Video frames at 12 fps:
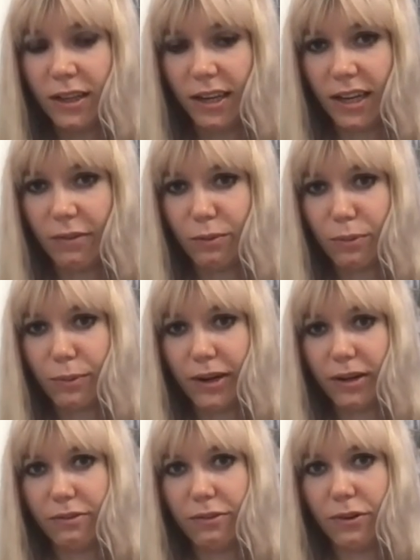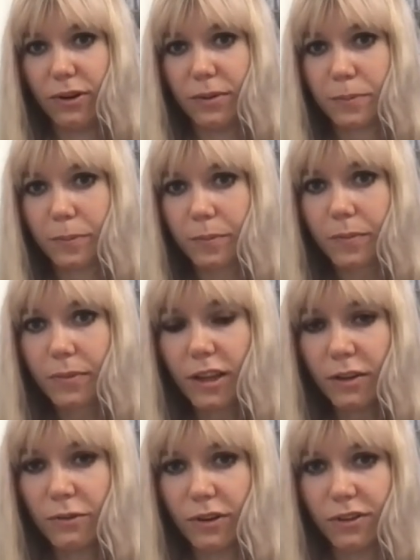and I was preparing for
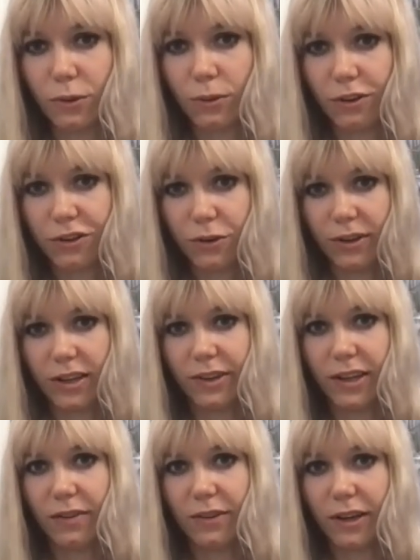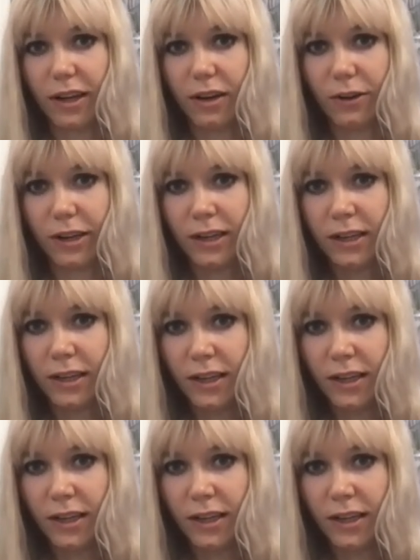a solo show at Kevin Kavanagh Gallery,